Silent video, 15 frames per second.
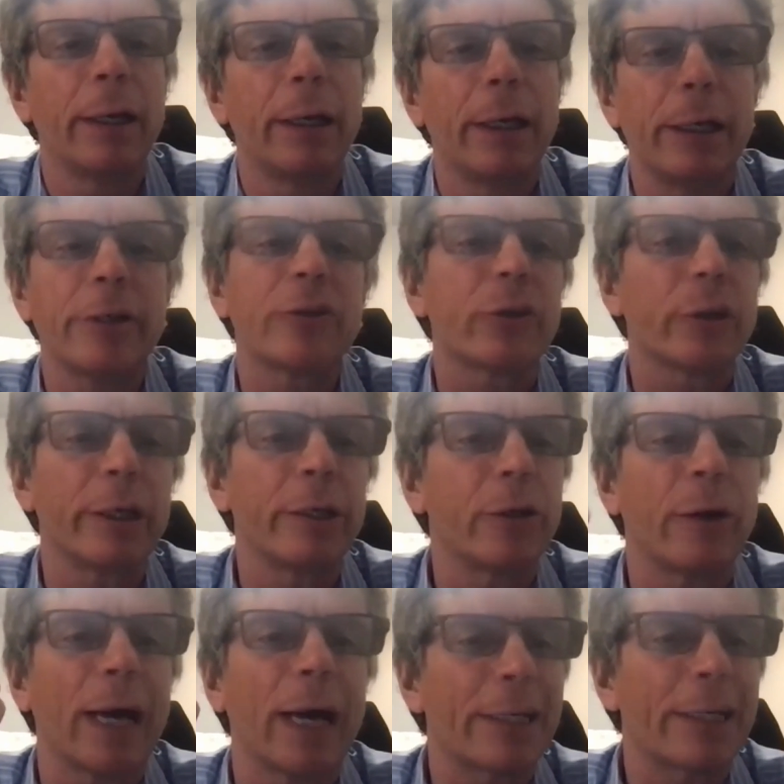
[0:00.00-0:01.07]

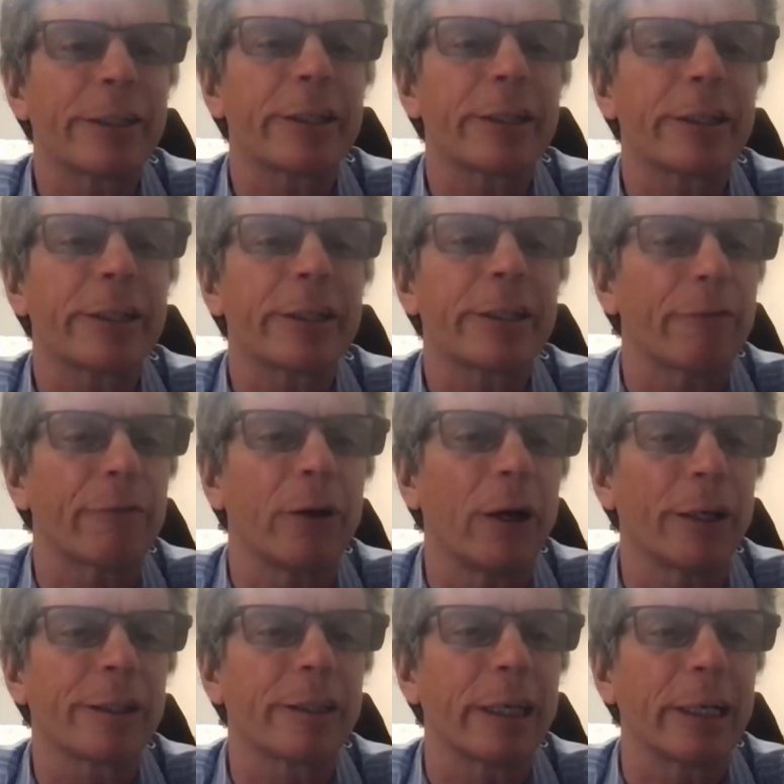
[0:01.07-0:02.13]
you're asking yourself
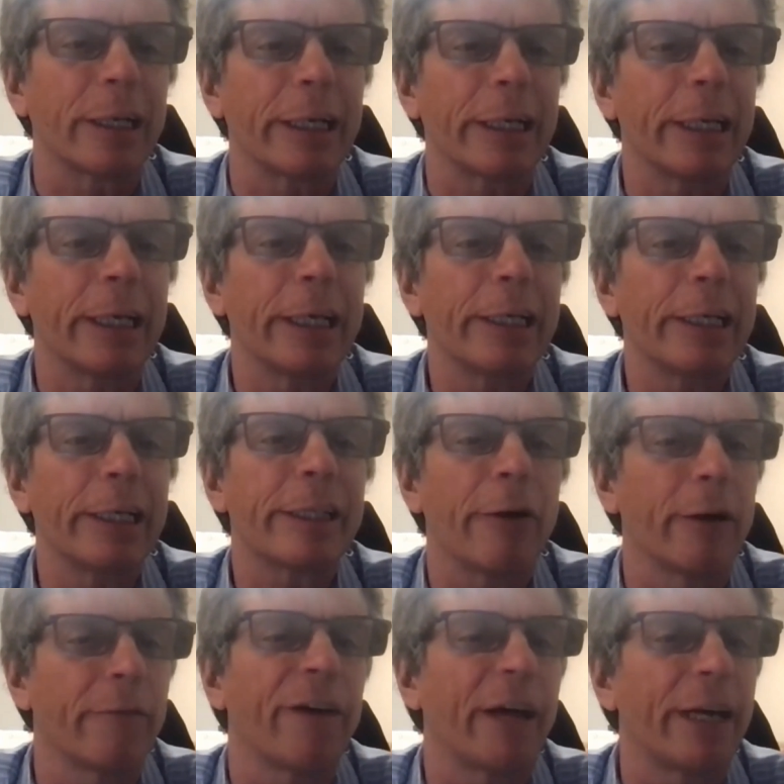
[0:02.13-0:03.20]
constantly, is
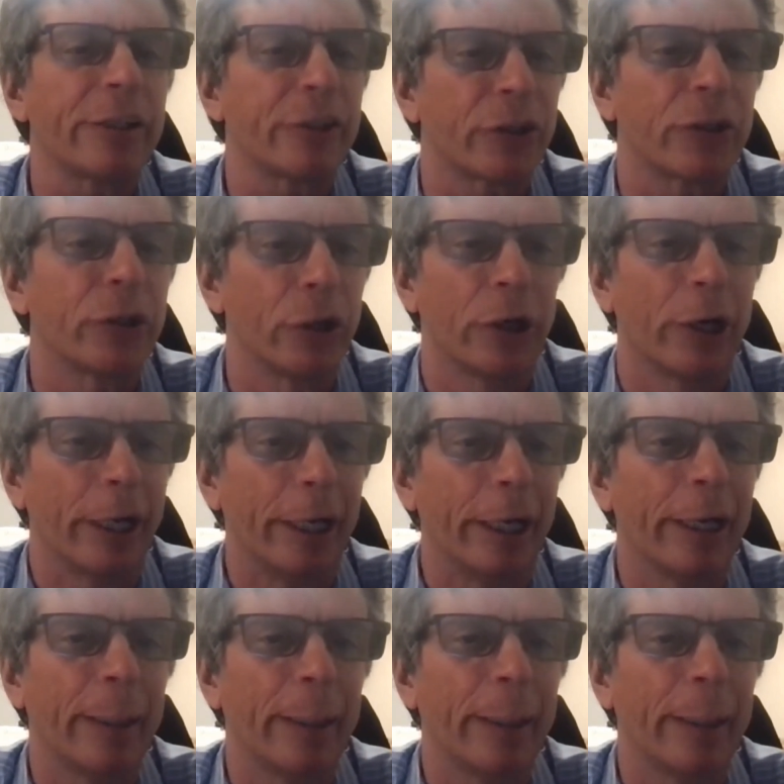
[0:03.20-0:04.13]
their advice good?